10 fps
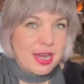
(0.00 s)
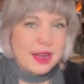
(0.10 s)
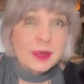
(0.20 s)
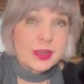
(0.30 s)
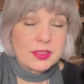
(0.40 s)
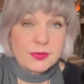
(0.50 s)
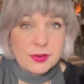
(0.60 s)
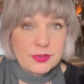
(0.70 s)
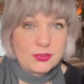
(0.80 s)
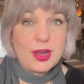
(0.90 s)
Some people get their
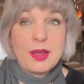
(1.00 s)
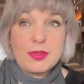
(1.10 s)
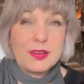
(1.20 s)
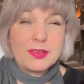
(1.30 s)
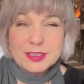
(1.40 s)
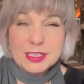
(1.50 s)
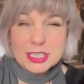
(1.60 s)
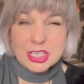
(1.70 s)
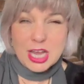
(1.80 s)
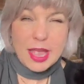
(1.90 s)
first gray when they're still a
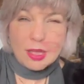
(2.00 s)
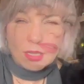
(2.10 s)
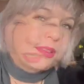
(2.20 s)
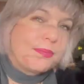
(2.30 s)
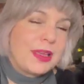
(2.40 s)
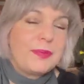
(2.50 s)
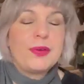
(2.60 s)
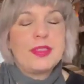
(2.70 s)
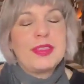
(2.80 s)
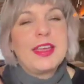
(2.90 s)
child. Why do some
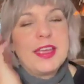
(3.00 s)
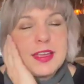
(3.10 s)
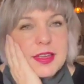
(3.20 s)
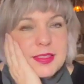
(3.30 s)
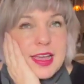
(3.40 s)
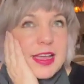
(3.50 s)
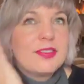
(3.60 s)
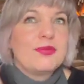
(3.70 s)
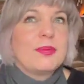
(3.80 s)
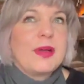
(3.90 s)
people think that
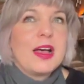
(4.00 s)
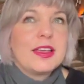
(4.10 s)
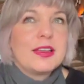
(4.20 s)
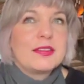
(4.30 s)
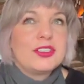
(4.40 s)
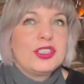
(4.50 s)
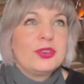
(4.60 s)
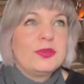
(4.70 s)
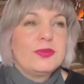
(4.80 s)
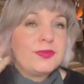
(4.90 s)
it's rebellious
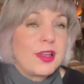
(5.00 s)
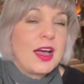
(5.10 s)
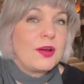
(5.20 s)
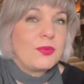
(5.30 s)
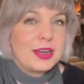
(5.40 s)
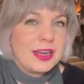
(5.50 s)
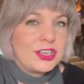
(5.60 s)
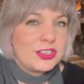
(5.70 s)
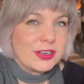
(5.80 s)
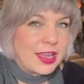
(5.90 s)
to flaunt what
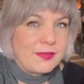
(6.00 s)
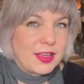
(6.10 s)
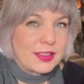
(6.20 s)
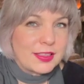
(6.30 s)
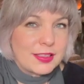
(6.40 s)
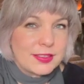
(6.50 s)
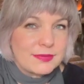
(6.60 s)
nature gave us?